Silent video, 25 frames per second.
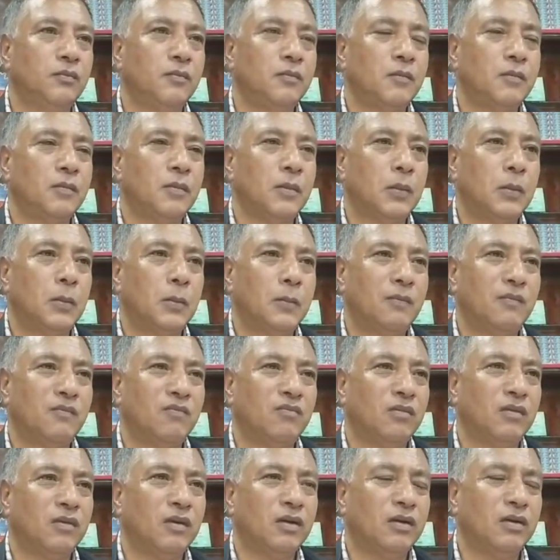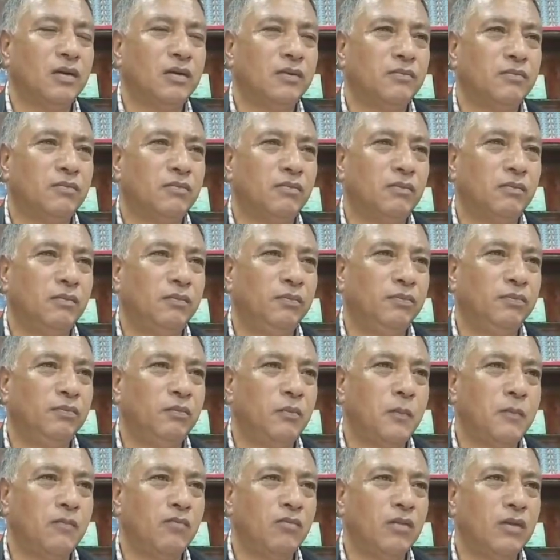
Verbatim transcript: Sabha polls you want to go separately?